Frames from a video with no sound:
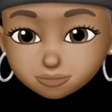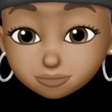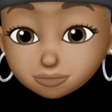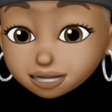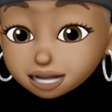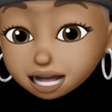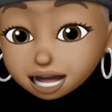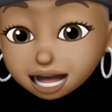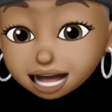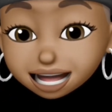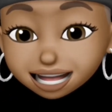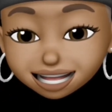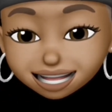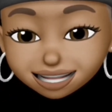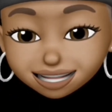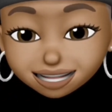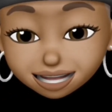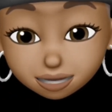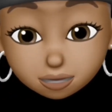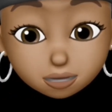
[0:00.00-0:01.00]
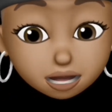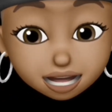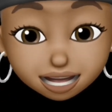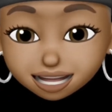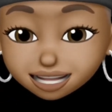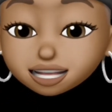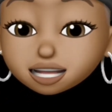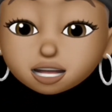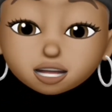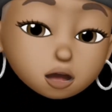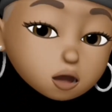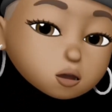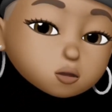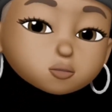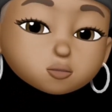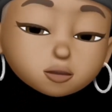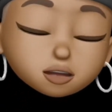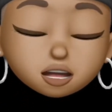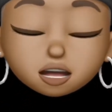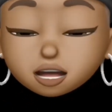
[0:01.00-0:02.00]
Hey, okay, so
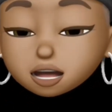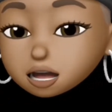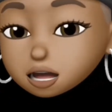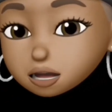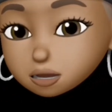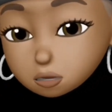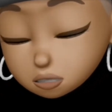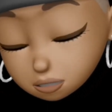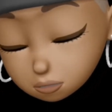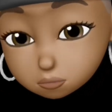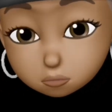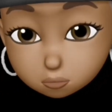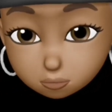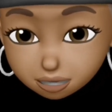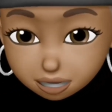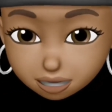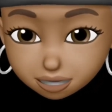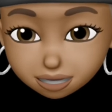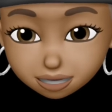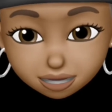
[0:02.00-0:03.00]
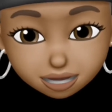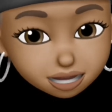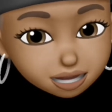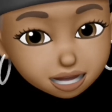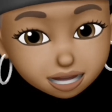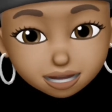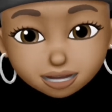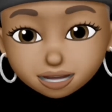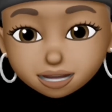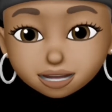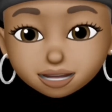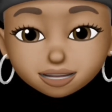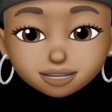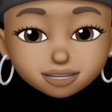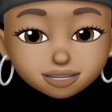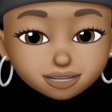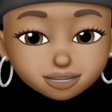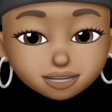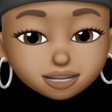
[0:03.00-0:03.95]
on a break and